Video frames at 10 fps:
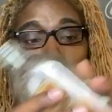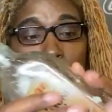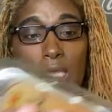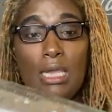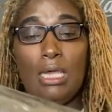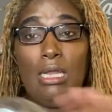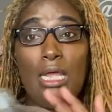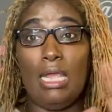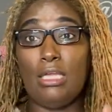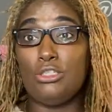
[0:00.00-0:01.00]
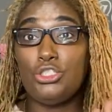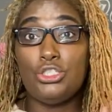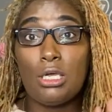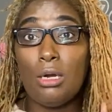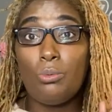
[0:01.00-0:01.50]
in and
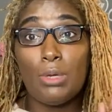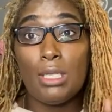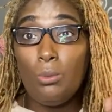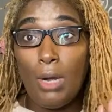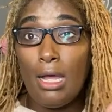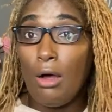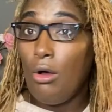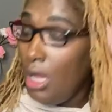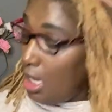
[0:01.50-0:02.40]
shook it up really well,